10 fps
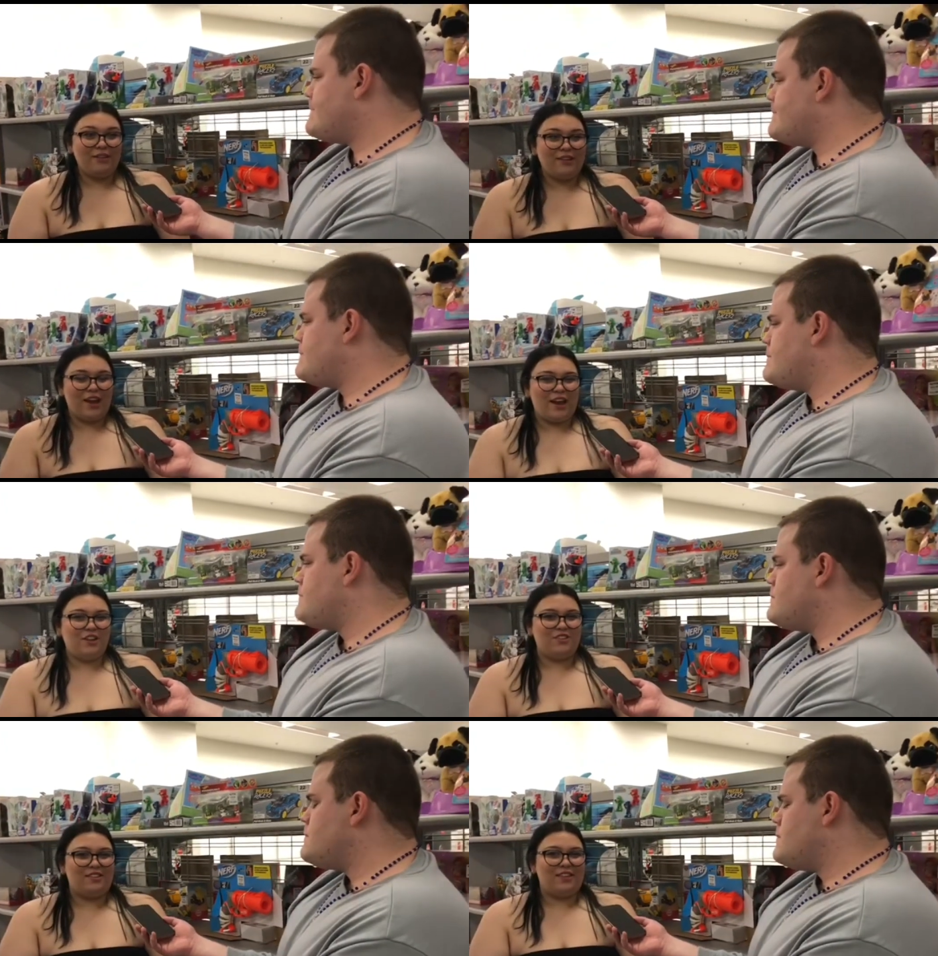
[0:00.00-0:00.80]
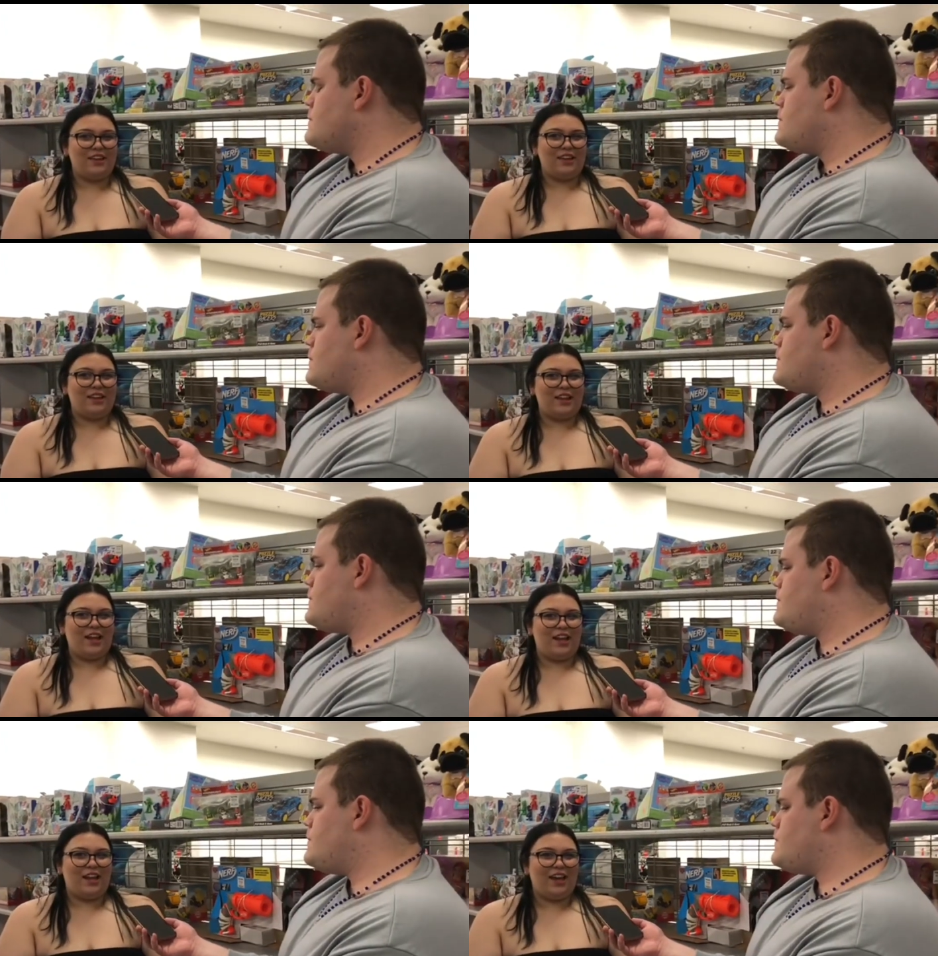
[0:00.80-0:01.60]
Speaker 1: And I just think that
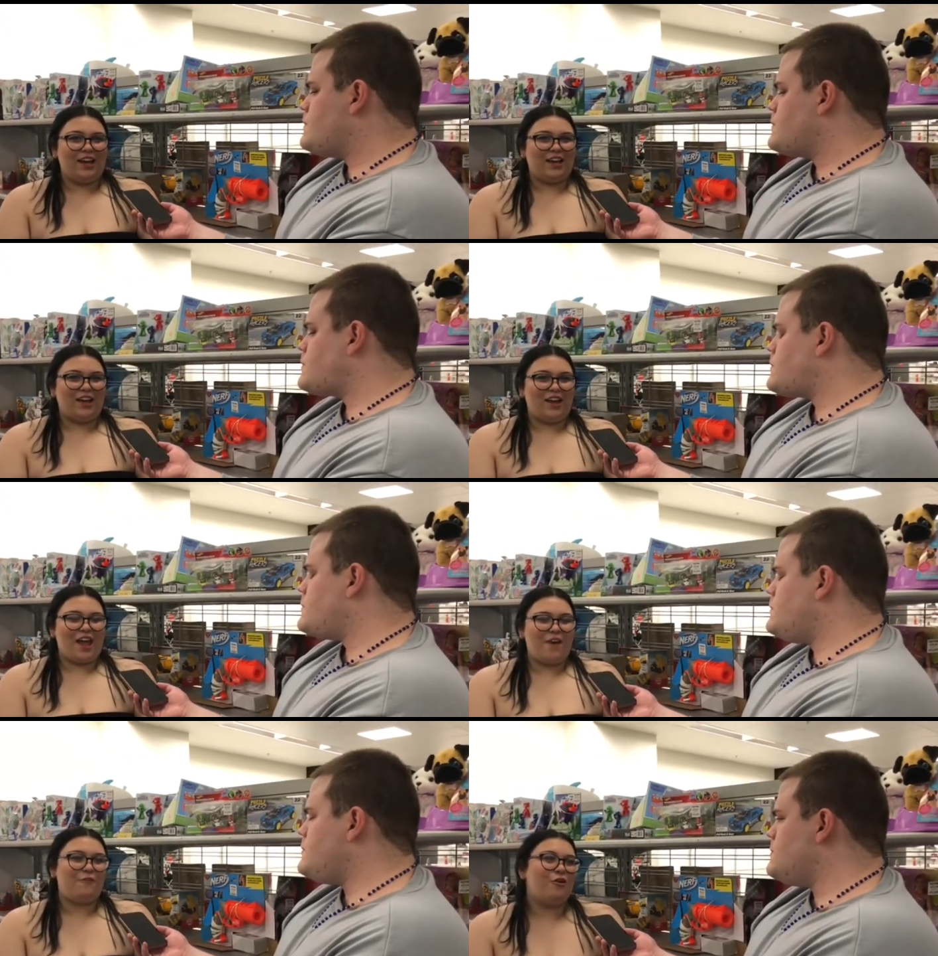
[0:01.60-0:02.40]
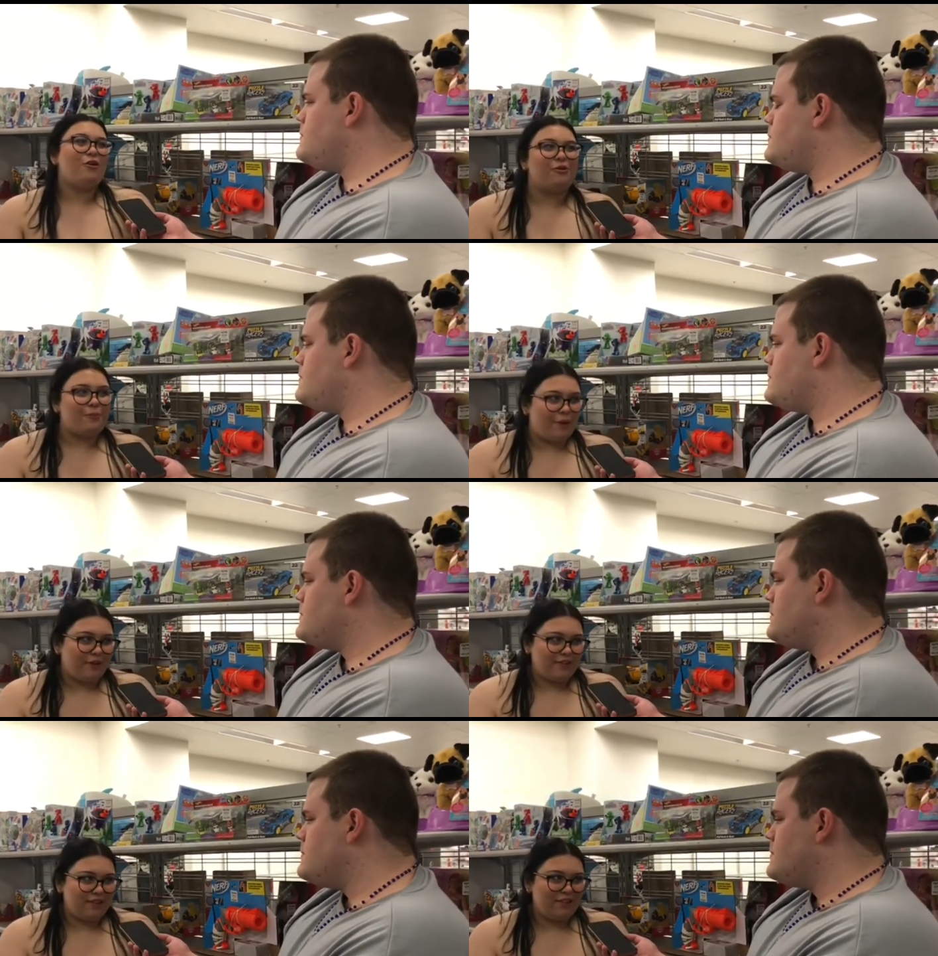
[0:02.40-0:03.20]
like if you're a good
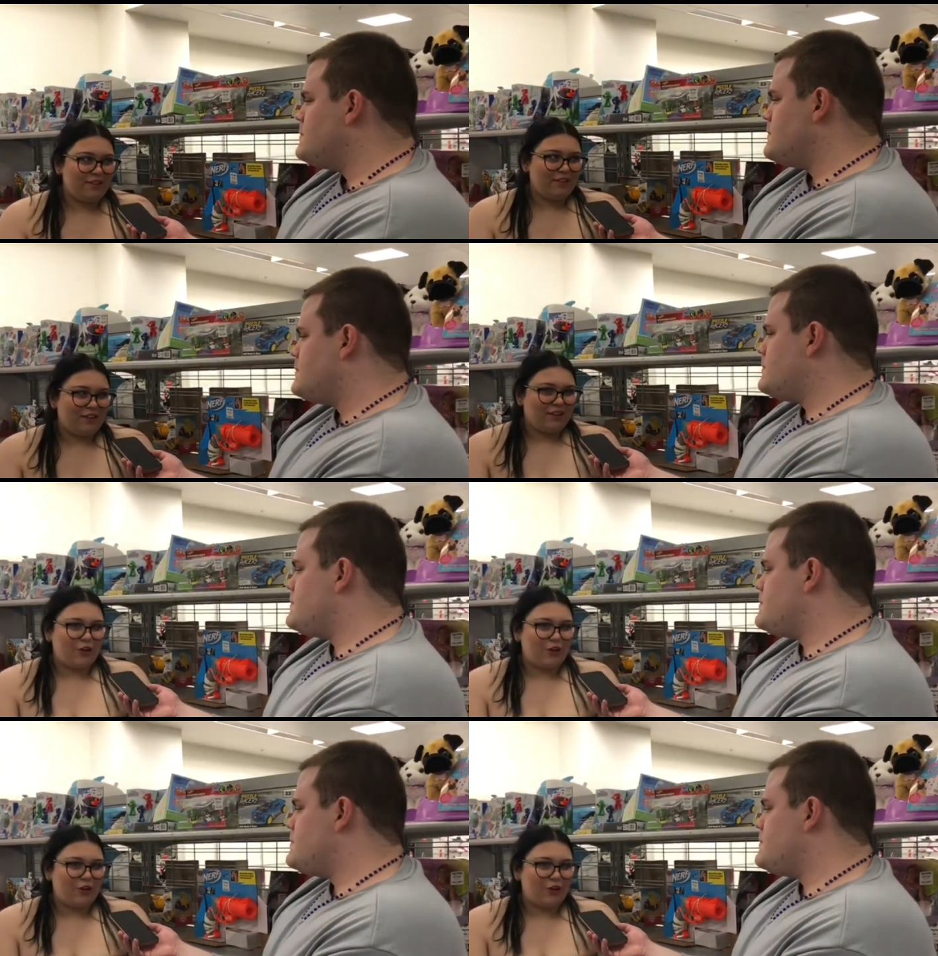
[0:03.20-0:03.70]
person, God